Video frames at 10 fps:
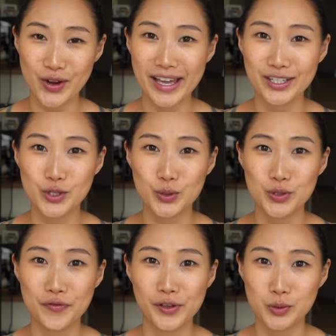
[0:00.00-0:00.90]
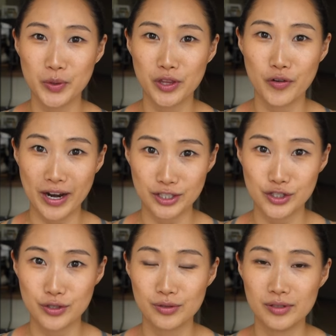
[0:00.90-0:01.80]
attitudes filled with
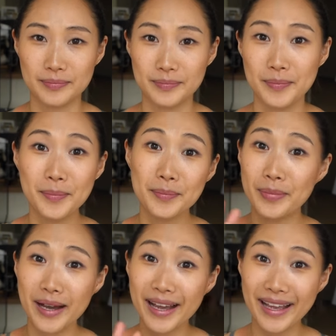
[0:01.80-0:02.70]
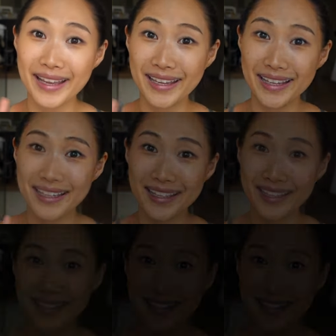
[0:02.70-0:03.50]
gratitude. Bye!